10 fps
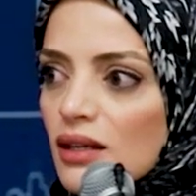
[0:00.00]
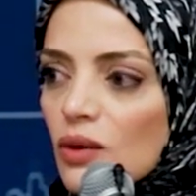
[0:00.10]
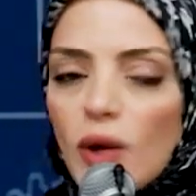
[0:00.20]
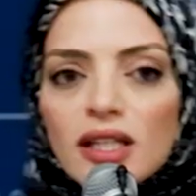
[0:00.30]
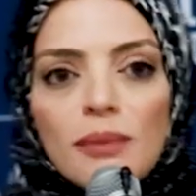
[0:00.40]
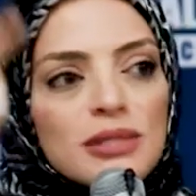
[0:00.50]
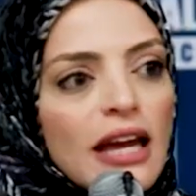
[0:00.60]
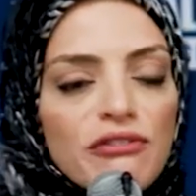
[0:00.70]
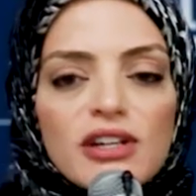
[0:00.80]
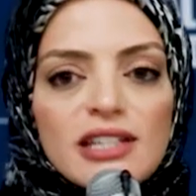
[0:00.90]
Welcome to
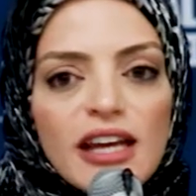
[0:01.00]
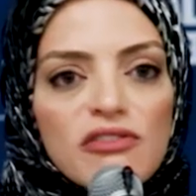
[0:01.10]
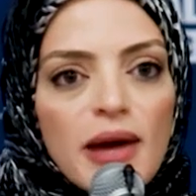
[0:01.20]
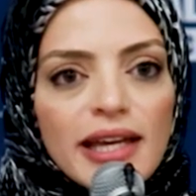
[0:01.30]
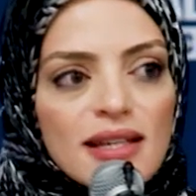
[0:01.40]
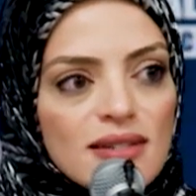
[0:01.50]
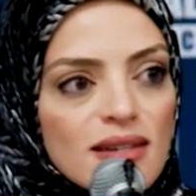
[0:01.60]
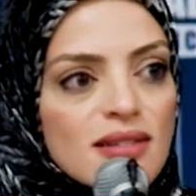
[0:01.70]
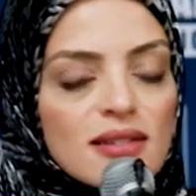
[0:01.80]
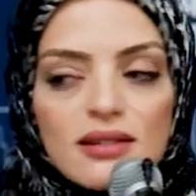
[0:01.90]
every day of my
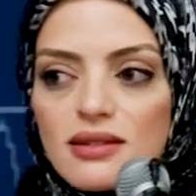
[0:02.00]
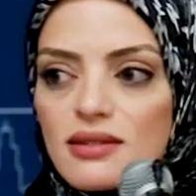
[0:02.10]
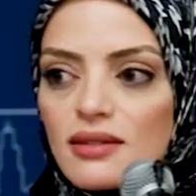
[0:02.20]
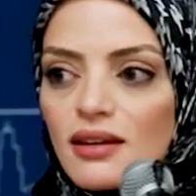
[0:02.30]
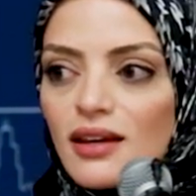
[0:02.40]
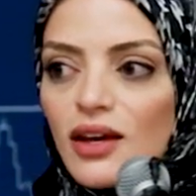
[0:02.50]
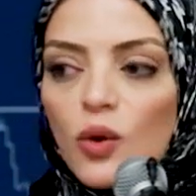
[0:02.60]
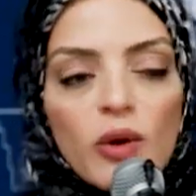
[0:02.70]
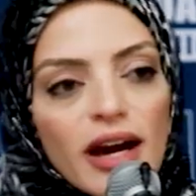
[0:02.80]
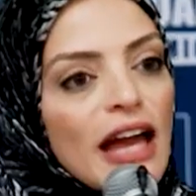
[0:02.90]
existence.
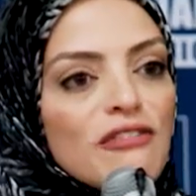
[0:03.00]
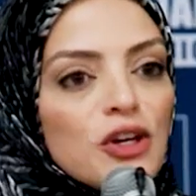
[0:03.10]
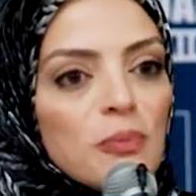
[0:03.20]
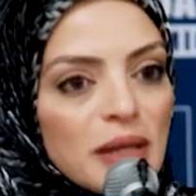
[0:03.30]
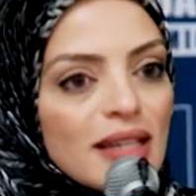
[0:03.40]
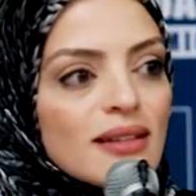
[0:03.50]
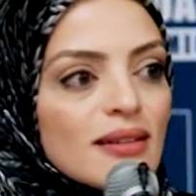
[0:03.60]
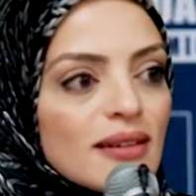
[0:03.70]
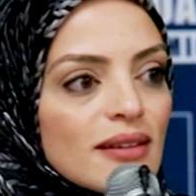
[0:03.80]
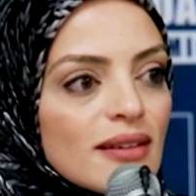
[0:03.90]
Where have you been?